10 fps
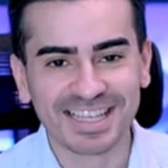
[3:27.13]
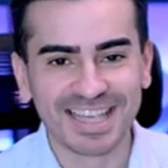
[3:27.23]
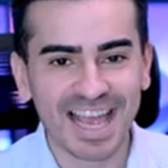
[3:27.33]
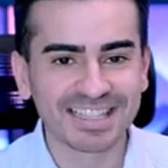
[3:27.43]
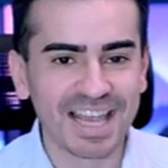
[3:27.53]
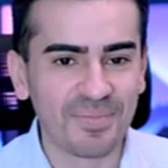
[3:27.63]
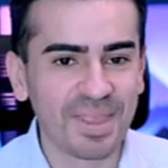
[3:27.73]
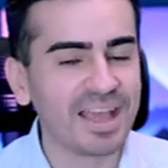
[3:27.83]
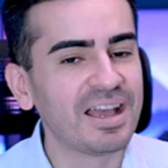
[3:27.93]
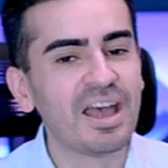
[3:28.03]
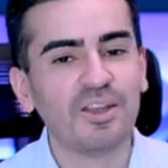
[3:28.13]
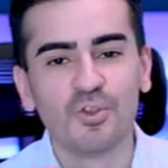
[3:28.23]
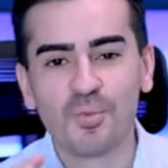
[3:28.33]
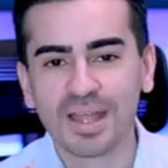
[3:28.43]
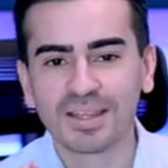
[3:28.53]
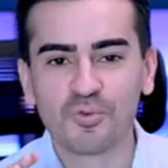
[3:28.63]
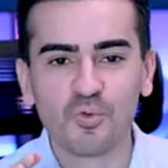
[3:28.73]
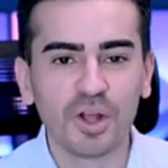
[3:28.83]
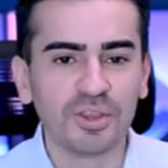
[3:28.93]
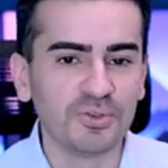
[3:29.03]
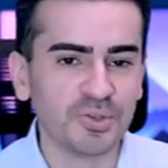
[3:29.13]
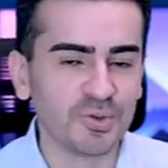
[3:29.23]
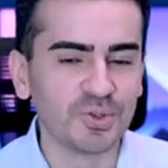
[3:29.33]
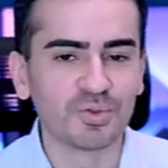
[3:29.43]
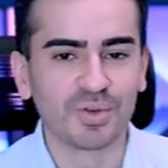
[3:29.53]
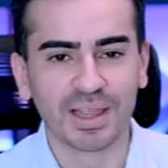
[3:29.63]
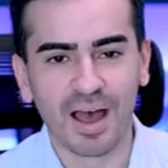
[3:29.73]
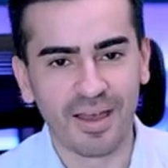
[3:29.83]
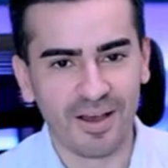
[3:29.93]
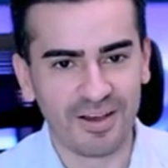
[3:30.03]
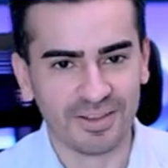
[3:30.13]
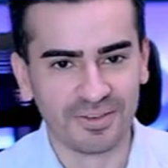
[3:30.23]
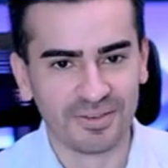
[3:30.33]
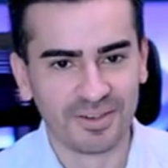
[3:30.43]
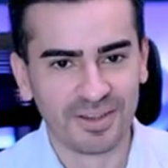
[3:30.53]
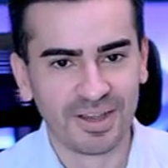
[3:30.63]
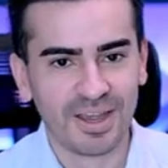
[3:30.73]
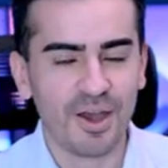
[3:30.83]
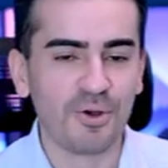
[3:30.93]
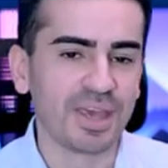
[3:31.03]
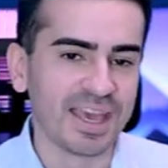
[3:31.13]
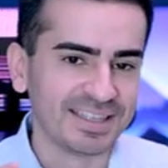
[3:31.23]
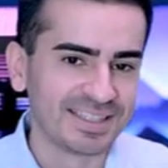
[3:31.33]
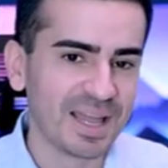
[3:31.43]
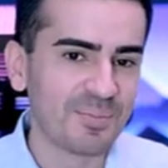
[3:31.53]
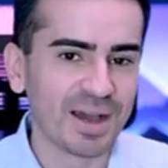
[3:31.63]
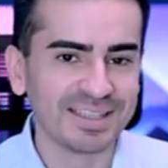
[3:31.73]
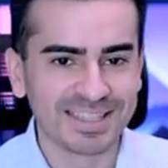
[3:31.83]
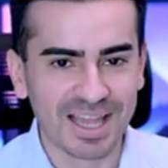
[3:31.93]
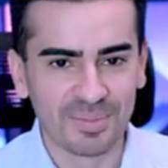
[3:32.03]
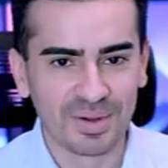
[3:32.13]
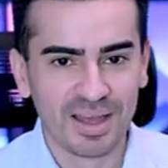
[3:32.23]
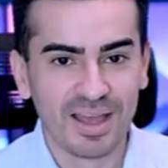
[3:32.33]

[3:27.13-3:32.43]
exact same thing no matter what you choose to rely on. Okay, step by step.